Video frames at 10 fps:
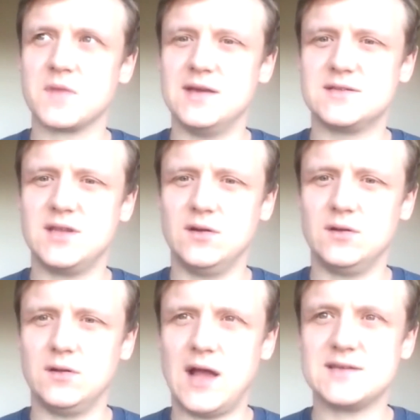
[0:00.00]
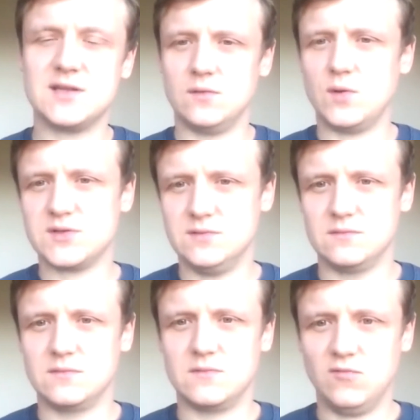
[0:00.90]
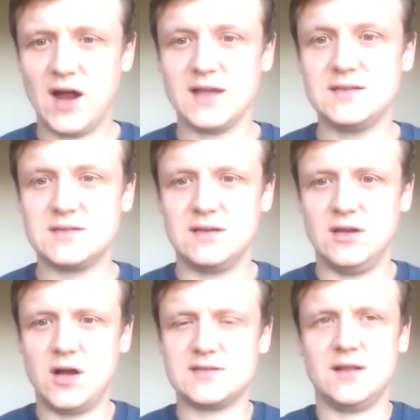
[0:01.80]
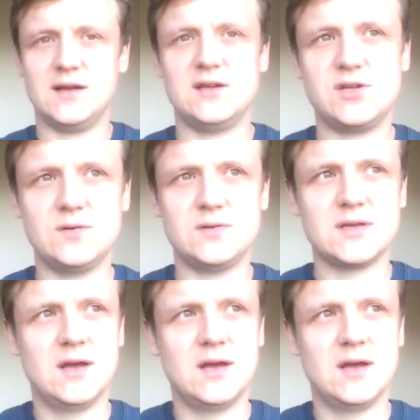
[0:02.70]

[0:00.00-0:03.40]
I still wasn't right. I still had issues